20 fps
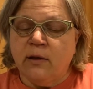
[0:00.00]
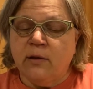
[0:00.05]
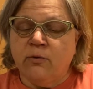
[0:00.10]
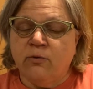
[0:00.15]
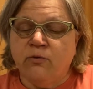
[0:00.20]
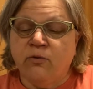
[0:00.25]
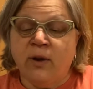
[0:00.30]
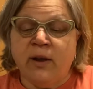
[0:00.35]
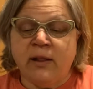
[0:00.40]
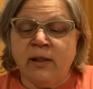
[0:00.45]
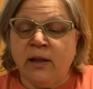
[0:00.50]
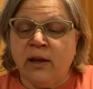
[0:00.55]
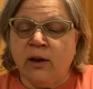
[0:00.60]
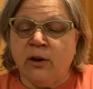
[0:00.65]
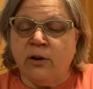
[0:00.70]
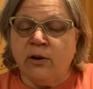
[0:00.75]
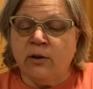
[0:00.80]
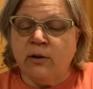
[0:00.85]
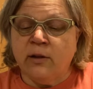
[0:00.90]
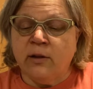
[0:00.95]

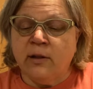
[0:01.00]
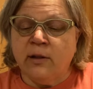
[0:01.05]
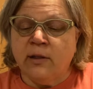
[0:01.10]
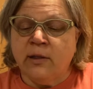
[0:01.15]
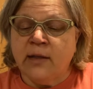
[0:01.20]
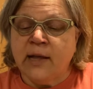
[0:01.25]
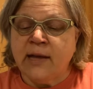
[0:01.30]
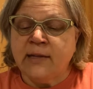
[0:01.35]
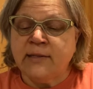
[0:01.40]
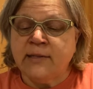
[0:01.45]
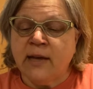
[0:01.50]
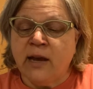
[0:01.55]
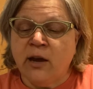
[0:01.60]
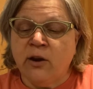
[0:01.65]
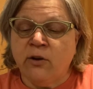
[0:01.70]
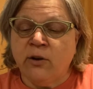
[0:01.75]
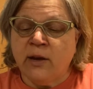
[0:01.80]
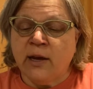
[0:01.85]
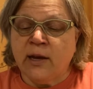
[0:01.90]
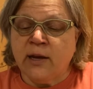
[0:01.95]
Friendlier, less
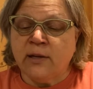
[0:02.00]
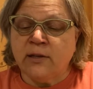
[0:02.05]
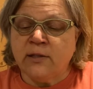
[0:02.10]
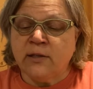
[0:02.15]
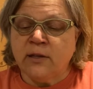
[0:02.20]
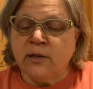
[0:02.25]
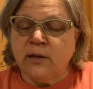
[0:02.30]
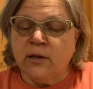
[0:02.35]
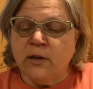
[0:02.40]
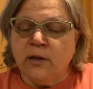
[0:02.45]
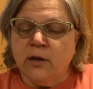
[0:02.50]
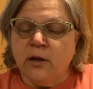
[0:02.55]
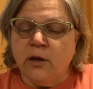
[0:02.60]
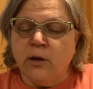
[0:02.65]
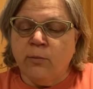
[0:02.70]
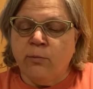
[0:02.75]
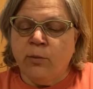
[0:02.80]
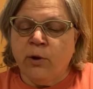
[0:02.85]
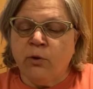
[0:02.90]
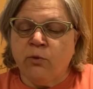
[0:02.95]
arrogant,
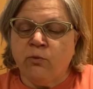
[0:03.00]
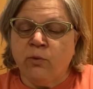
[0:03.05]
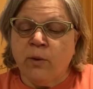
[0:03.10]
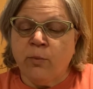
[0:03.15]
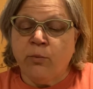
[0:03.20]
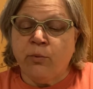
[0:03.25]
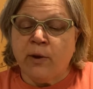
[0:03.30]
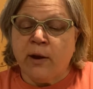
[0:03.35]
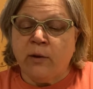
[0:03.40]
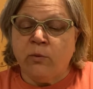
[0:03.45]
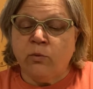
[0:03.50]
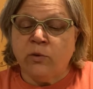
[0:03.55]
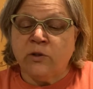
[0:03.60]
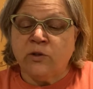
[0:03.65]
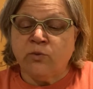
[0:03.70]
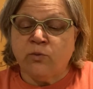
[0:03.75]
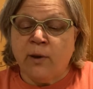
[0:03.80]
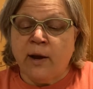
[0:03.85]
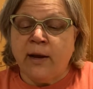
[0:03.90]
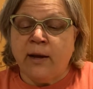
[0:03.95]
but Rip-Red
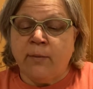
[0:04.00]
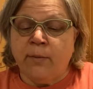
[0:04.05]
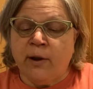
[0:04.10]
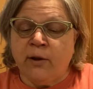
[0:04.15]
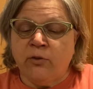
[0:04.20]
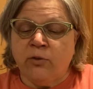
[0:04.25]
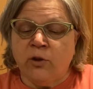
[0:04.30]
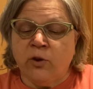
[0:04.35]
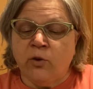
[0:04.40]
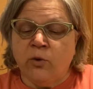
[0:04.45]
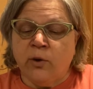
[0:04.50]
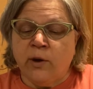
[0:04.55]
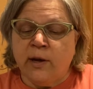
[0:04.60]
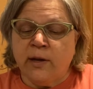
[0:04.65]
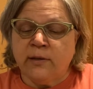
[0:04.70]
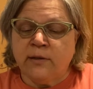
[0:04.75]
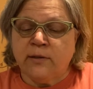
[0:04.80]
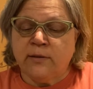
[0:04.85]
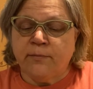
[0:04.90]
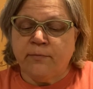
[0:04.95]
was right about the noise.